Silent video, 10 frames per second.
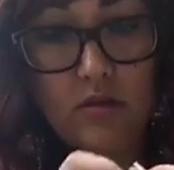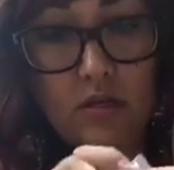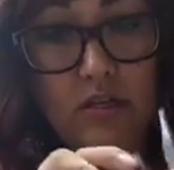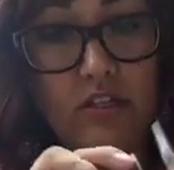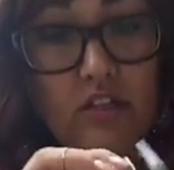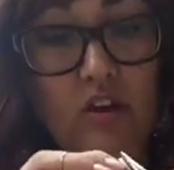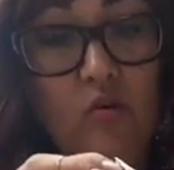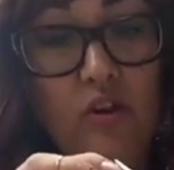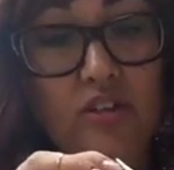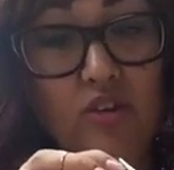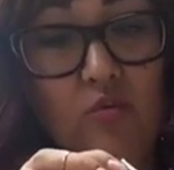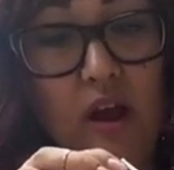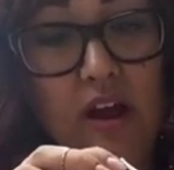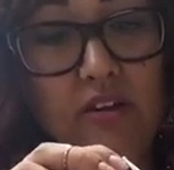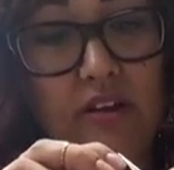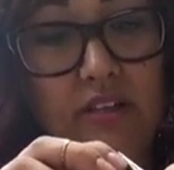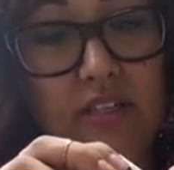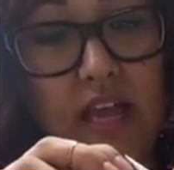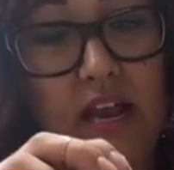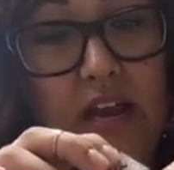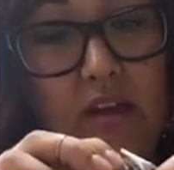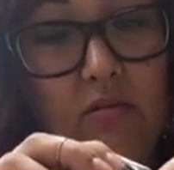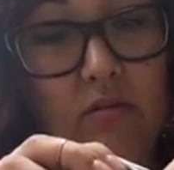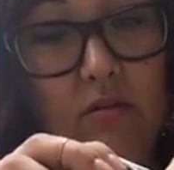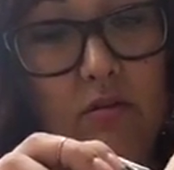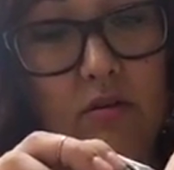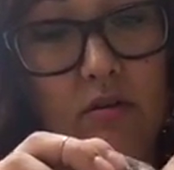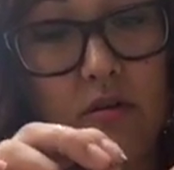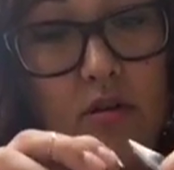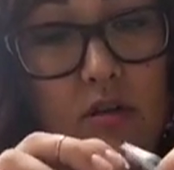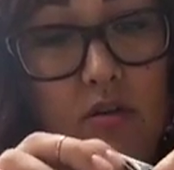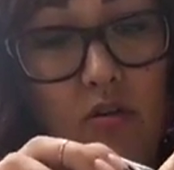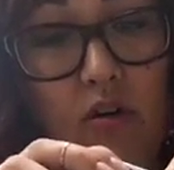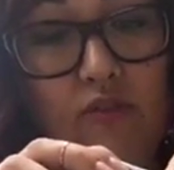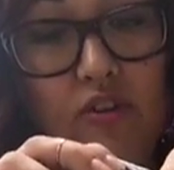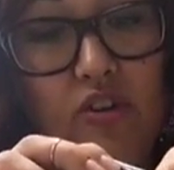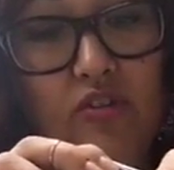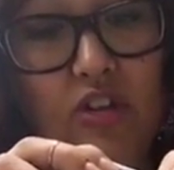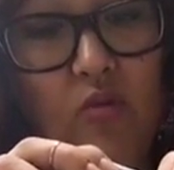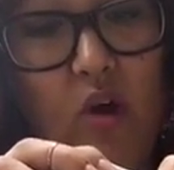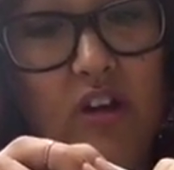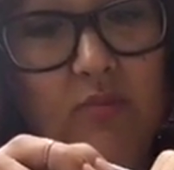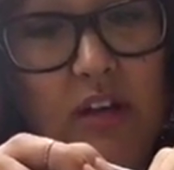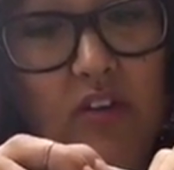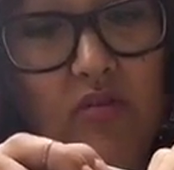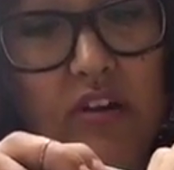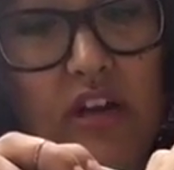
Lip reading: Because you don't want your wire to slide out. Or if you're using a watch band you already